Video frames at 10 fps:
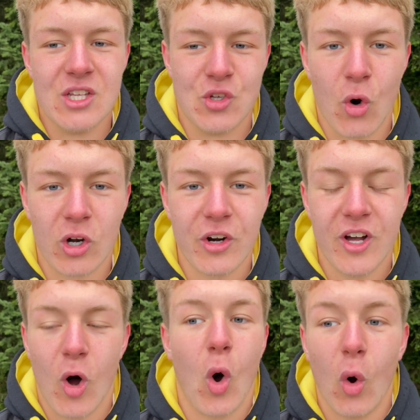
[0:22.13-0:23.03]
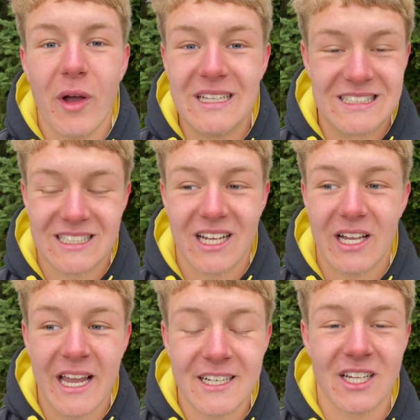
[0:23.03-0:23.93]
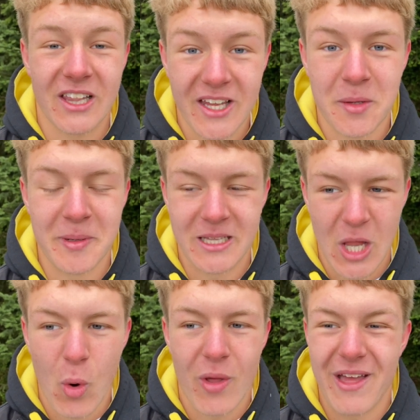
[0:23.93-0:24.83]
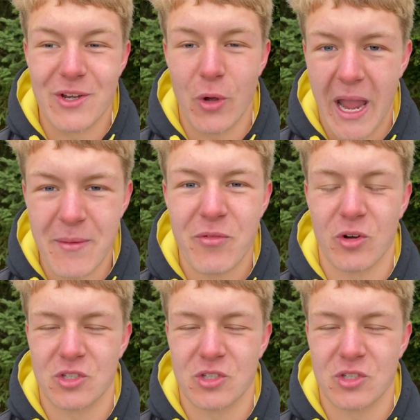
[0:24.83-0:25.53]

you're gonna always hit a little bit lower than you aim for.